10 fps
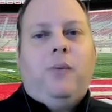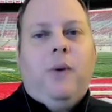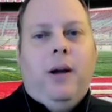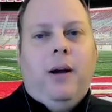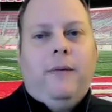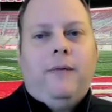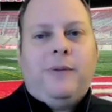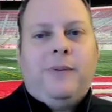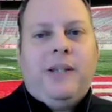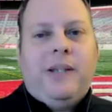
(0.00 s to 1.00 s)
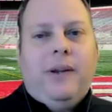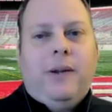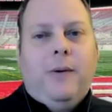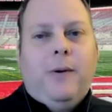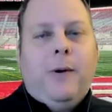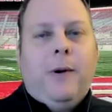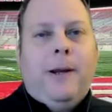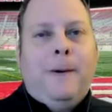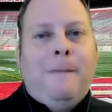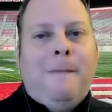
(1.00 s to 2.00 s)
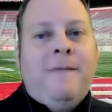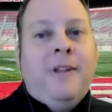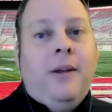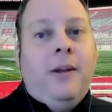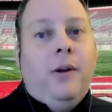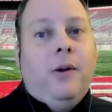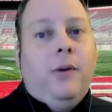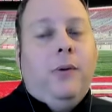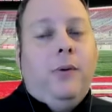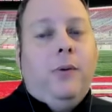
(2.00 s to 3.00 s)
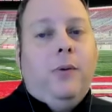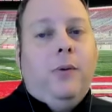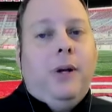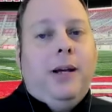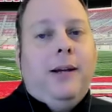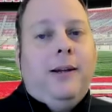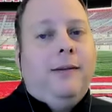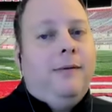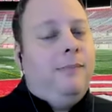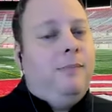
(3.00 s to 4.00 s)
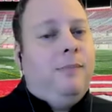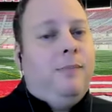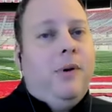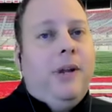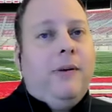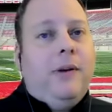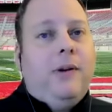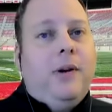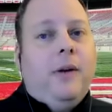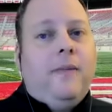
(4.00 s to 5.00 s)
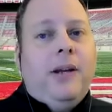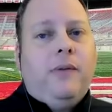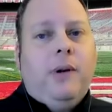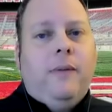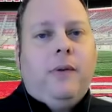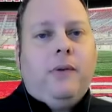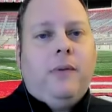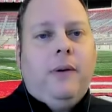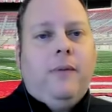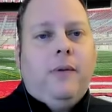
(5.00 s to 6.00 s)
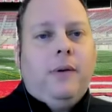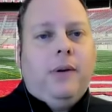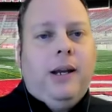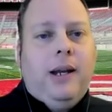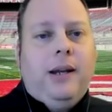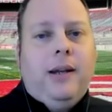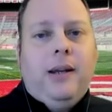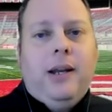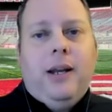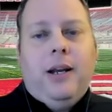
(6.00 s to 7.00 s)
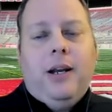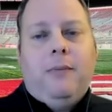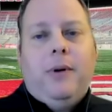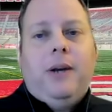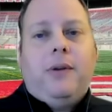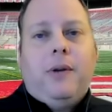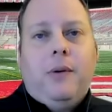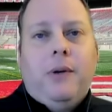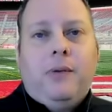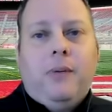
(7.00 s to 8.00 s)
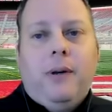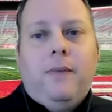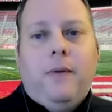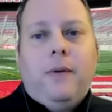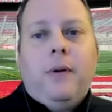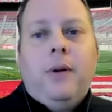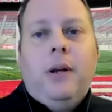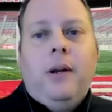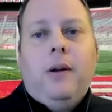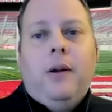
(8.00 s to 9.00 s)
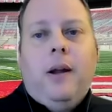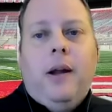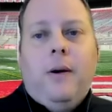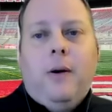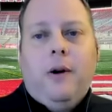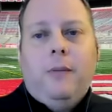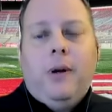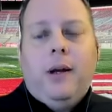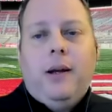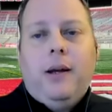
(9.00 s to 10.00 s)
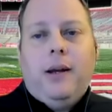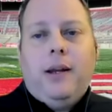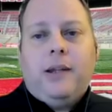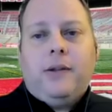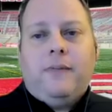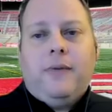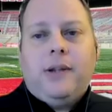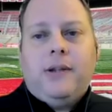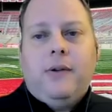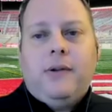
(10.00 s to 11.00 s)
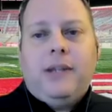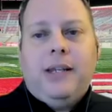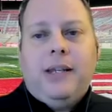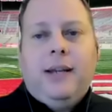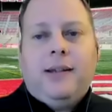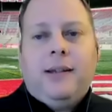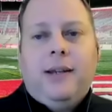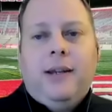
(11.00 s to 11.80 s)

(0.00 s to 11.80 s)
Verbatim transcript: 12 specifically oregon who uh, boy, they were in a dogfight 24 24 late. They ended up winning 31 24 at home uh, against Fresno State.